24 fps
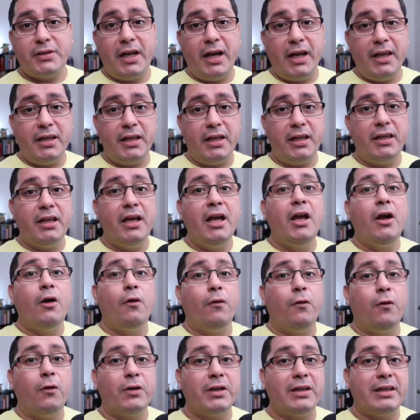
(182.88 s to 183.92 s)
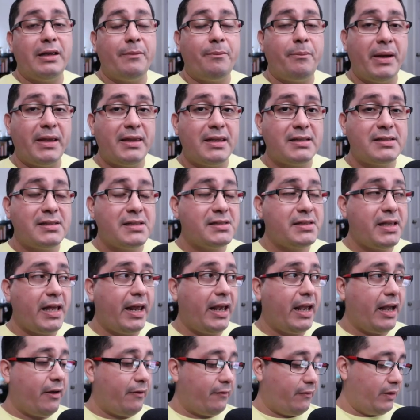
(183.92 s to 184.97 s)
that I need for the dependencies that I
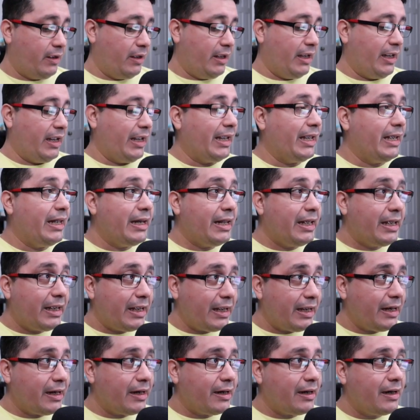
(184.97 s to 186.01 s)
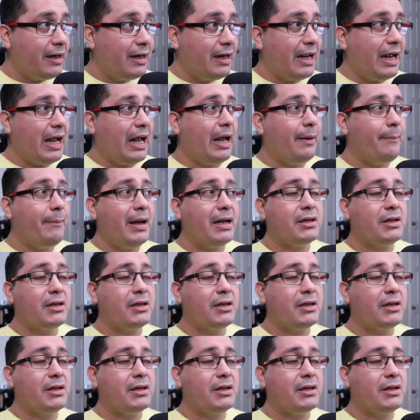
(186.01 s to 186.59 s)
have. In here, I'm